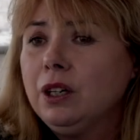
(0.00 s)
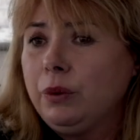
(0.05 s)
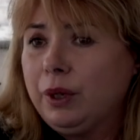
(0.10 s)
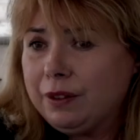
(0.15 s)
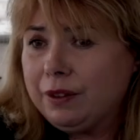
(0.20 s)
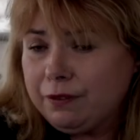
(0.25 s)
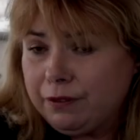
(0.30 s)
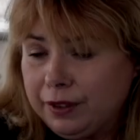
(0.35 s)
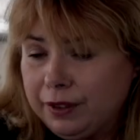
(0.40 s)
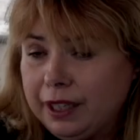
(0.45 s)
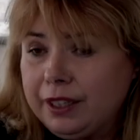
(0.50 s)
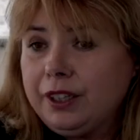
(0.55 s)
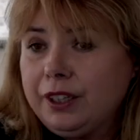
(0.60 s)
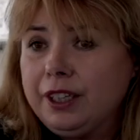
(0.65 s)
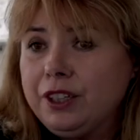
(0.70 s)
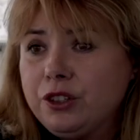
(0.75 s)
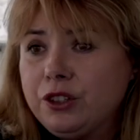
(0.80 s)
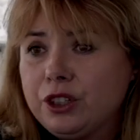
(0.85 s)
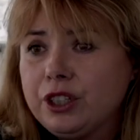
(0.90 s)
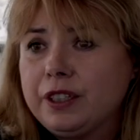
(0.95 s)
We are very
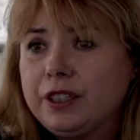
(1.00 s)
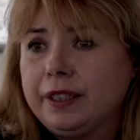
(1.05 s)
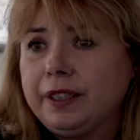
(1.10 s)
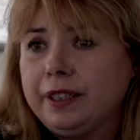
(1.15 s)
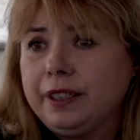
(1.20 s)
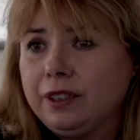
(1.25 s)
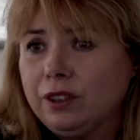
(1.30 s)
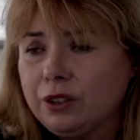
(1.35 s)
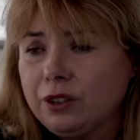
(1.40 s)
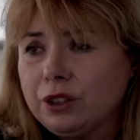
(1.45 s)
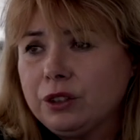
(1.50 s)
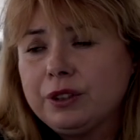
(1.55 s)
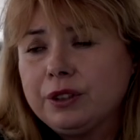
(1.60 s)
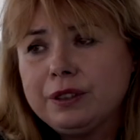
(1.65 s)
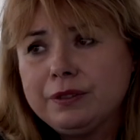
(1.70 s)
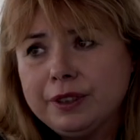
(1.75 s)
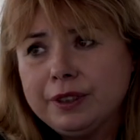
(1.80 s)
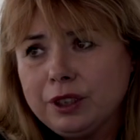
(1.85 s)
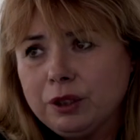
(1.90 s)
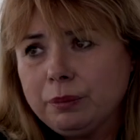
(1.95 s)
interested in also
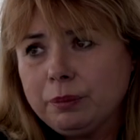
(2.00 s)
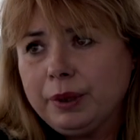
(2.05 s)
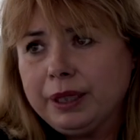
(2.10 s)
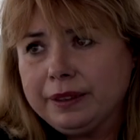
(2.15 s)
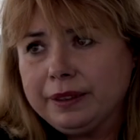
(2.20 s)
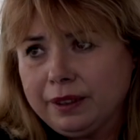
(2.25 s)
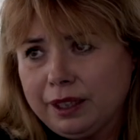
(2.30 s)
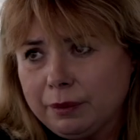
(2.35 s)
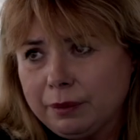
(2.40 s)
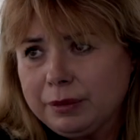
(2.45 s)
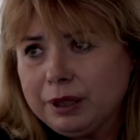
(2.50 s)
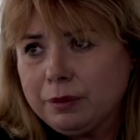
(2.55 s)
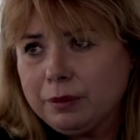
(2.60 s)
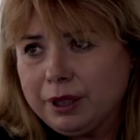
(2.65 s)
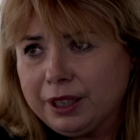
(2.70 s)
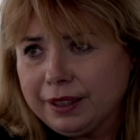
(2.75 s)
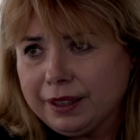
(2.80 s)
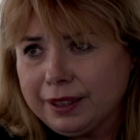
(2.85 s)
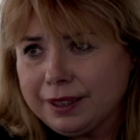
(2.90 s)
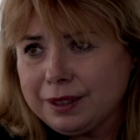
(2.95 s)
developing the capital
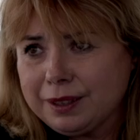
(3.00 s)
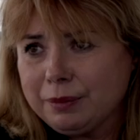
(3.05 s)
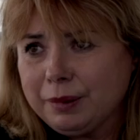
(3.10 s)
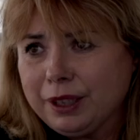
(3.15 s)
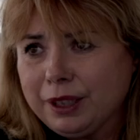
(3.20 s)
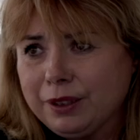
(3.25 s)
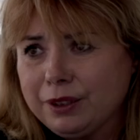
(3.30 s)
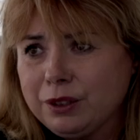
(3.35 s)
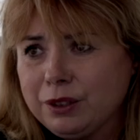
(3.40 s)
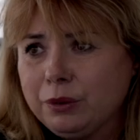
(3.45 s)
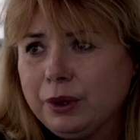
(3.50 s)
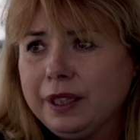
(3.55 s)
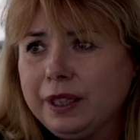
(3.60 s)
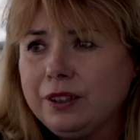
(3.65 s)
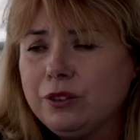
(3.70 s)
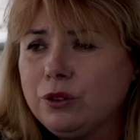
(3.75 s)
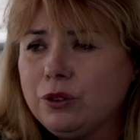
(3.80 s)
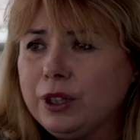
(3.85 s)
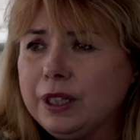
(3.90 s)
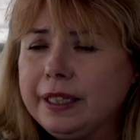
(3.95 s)
markets, because
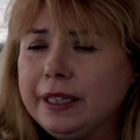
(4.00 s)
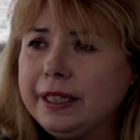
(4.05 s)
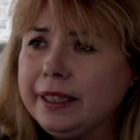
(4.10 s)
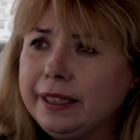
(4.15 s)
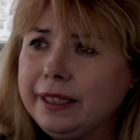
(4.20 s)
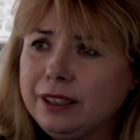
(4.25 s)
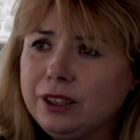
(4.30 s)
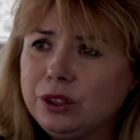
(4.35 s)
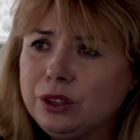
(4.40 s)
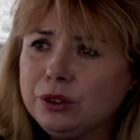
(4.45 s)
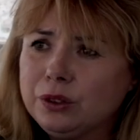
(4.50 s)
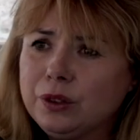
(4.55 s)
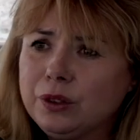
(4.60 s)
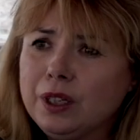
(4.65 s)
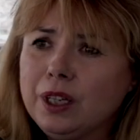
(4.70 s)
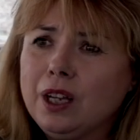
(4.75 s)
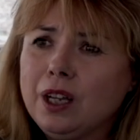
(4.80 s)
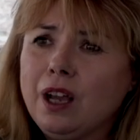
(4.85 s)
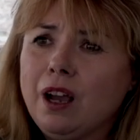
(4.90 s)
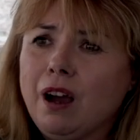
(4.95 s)
we really need to
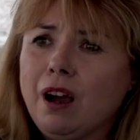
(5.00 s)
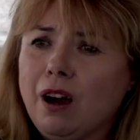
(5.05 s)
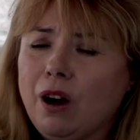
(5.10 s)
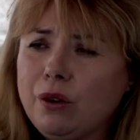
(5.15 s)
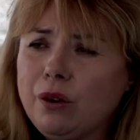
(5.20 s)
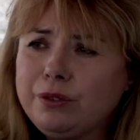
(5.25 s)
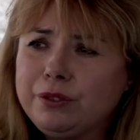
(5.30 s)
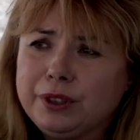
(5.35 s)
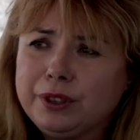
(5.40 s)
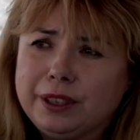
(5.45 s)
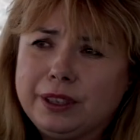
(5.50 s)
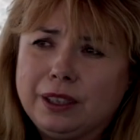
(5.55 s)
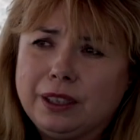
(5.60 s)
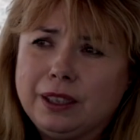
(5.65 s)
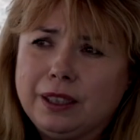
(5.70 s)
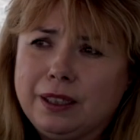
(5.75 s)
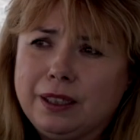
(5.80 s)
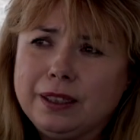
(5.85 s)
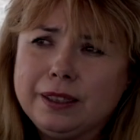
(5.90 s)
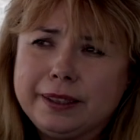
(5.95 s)
offer
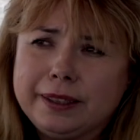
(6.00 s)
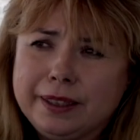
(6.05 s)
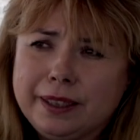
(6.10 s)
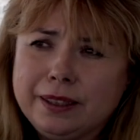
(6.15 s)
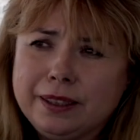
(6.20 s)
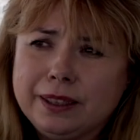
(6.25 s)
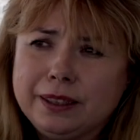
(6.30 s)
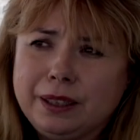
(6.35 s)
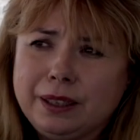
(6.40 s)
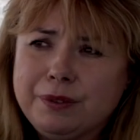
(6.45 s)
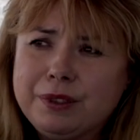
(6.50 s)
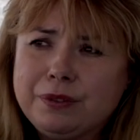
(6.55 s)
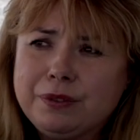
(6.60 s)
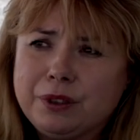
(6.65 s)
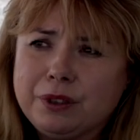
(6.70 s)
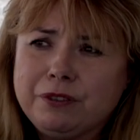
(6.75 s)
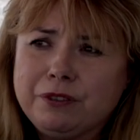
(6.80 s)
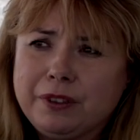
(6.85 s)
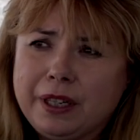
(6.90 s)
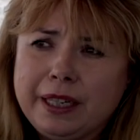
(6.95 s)
alternatives
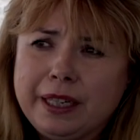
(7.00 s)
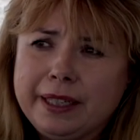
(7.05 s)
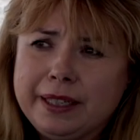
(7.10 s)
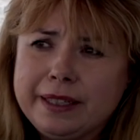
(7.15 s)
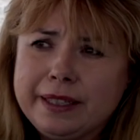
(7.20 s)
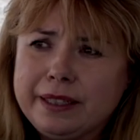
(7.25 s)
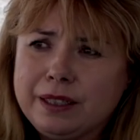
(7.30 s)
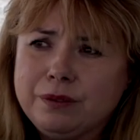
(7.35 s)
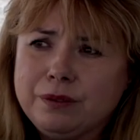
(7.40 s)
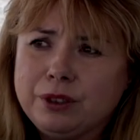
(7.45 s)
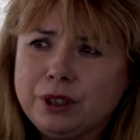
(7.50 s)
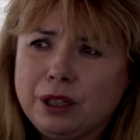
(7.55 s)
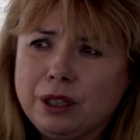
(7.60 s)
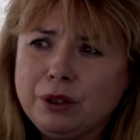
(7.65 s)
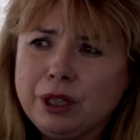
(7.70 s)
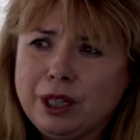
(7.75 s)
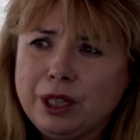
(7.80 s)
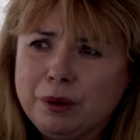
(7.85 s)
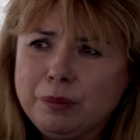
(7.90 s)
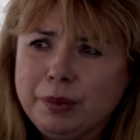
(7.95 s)
for financing for
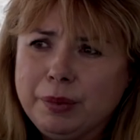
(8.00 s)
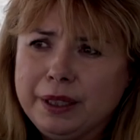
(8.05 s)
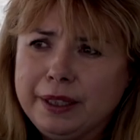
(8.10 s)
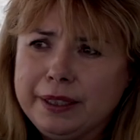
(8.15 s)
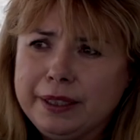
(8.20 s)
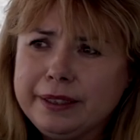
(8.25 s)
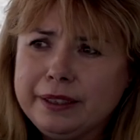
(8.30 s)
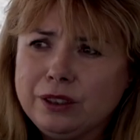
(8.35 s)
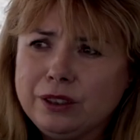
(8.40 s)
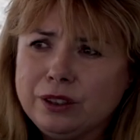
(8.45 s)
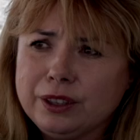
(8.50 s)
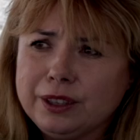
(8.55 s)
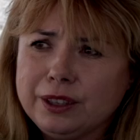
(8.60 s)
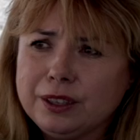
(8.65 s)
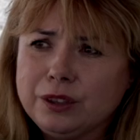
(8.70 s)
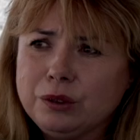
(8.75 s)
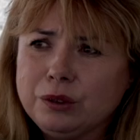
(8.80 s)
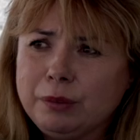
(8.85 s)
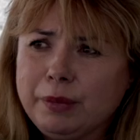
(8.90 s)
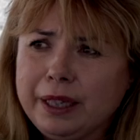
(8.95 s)
our companies in
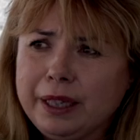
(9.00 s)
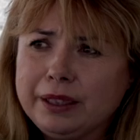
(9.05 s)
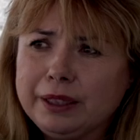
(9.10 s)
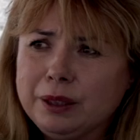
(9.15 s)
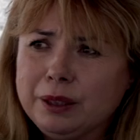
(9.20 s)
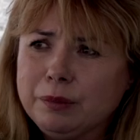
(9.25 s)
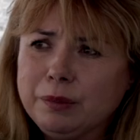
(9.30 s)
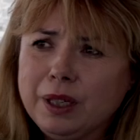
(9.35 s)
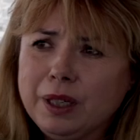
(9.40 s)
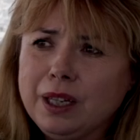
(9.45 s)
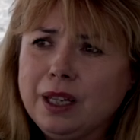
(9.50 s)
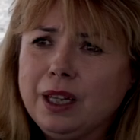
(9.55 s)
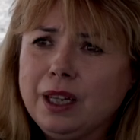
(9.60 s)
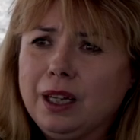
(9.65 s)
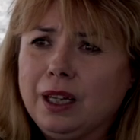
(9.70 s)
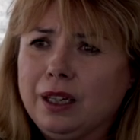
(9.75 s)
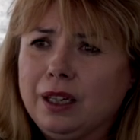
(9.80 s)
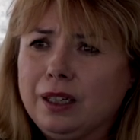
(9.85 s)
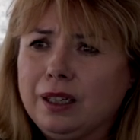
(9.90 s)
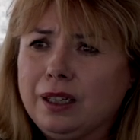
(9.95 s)
order to make them
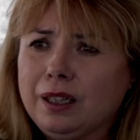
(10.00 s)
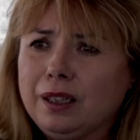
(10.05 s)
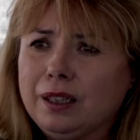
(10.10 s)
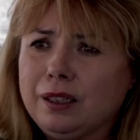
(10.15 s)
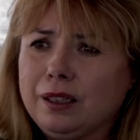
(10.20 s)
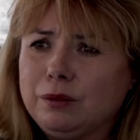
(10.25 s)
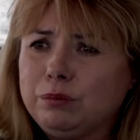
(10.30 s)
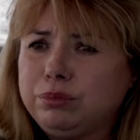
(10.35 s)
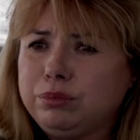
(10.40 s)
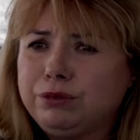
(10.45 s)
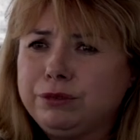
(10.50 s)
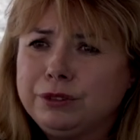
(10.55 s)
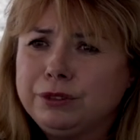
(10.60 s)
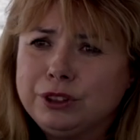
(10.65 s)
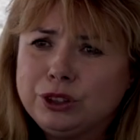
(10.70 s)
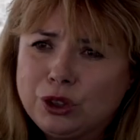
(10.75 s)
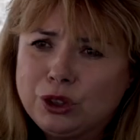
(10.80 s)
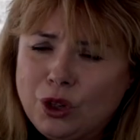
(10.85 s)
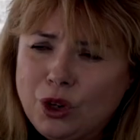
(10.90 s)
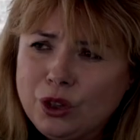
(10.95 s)

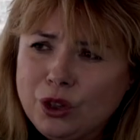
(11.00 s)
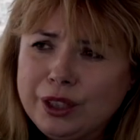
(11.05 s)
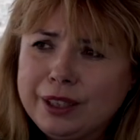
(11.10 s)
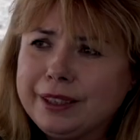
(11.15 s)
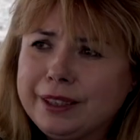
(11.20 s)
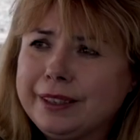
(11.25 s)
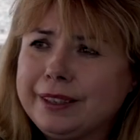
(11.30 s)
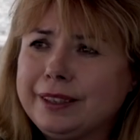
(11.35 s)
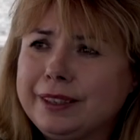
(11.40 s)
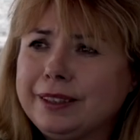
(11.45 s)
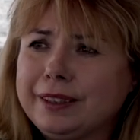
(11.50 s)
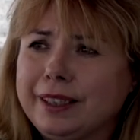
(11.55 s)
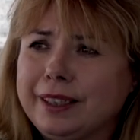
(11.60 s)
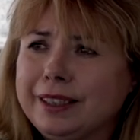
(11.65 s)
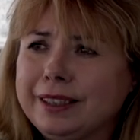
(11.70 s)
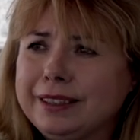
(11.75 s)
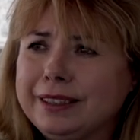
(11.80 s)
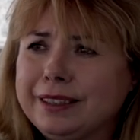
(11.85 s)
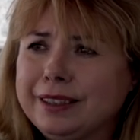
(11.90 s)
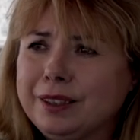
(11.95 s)
stronger
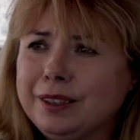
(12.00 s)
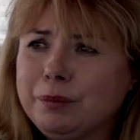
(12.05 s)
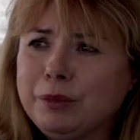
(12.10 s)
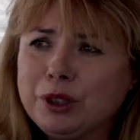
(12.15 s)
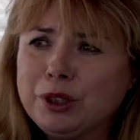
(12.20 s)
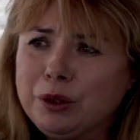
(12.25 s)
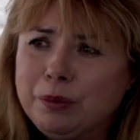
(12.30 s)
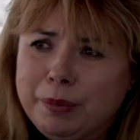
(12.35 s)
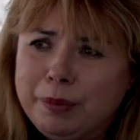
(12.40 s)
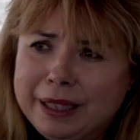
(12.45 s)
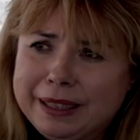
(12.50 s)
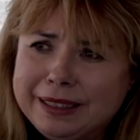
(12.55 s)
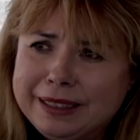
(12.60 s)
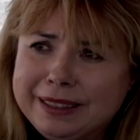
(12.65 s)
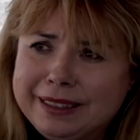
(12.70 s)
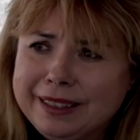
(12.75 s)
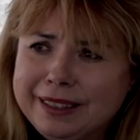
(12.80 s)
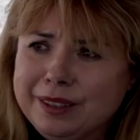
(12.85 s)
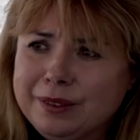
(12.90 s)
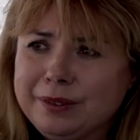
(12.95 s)
and more
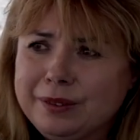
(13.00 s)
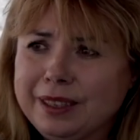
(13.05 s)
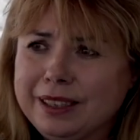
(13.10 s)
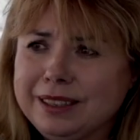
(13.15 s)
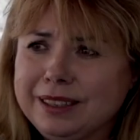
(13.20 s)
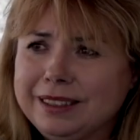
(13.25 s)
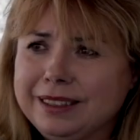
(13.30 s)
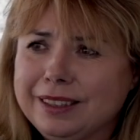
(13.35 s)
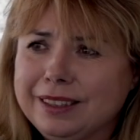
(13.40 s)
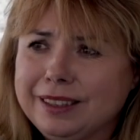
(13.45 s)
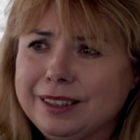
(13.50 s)
competitive and